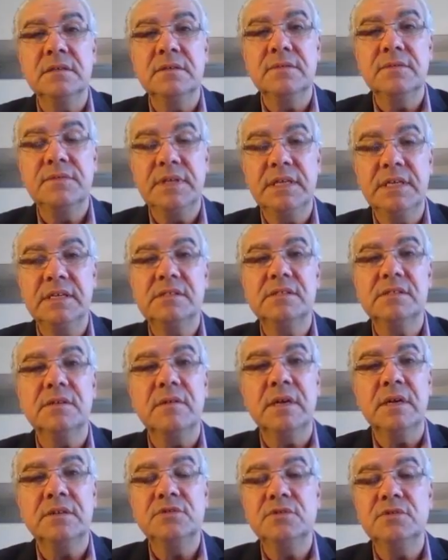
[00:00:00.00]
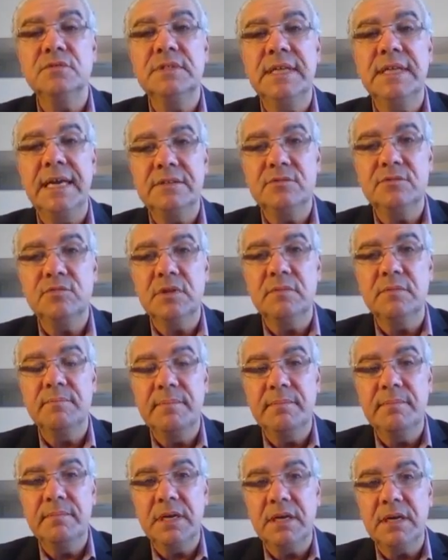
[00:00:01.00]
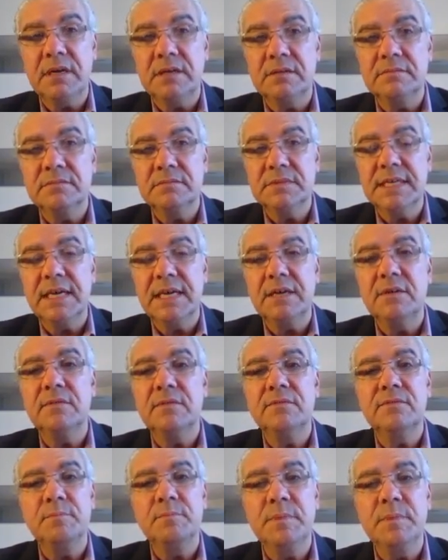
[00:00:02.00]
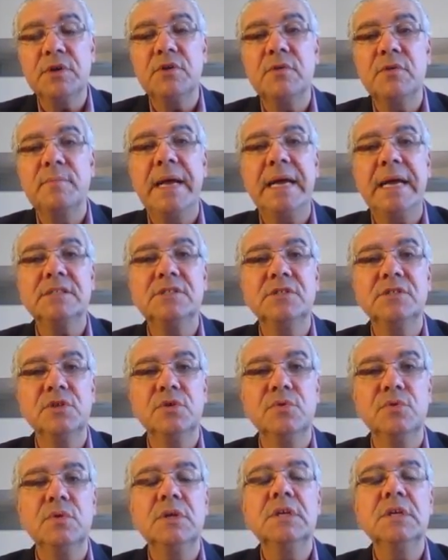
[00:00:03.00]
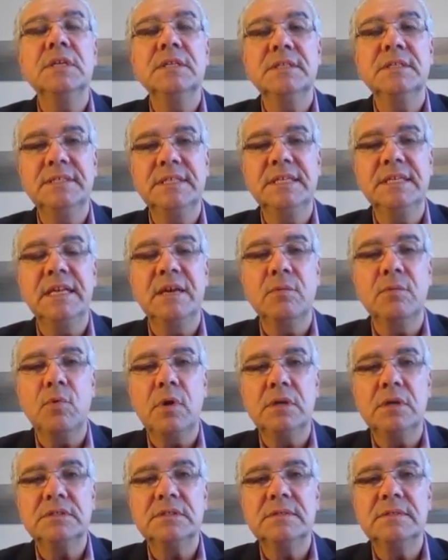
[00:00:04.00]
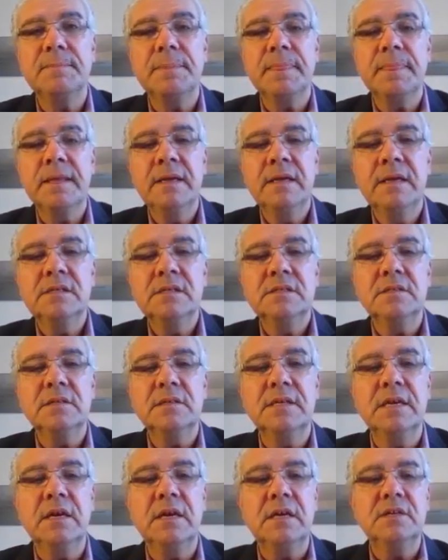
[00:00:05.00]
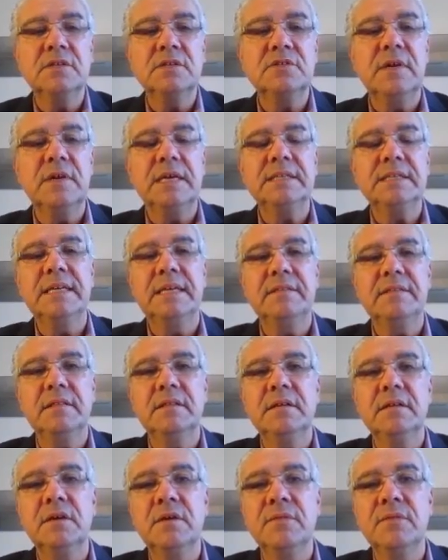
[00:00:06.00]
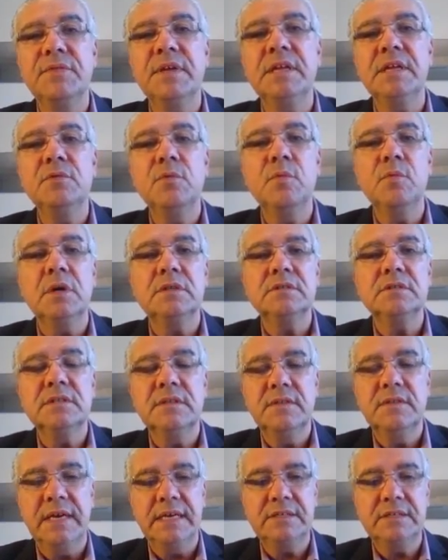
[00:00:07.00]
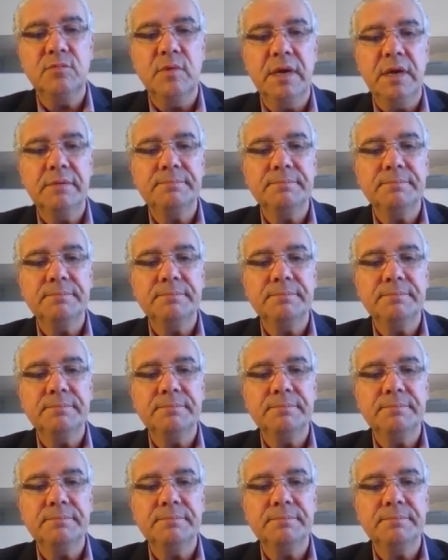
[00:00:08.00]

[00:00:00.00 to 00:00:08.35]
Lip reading: things around you that will kind of mirror back to you need and want. So you cannot attract that thing you want that way.